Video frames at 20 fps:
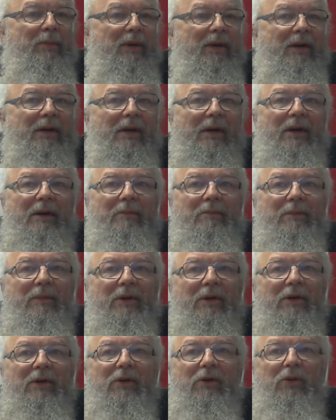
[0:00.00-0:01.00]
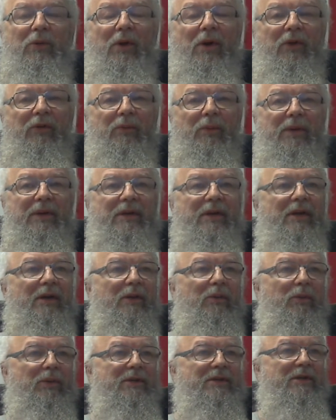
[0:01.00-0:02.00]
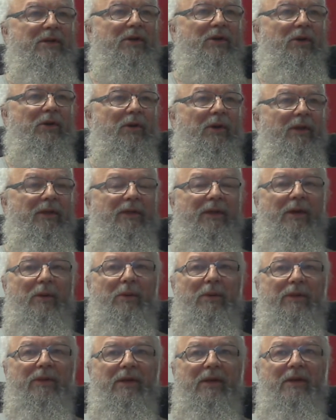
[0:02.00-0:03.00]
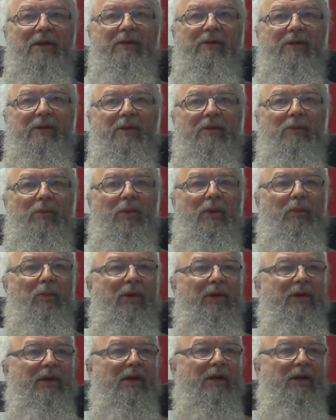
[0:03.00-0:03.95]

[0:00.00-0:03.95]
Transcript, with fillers: But who knows what's the current thing with kids and what they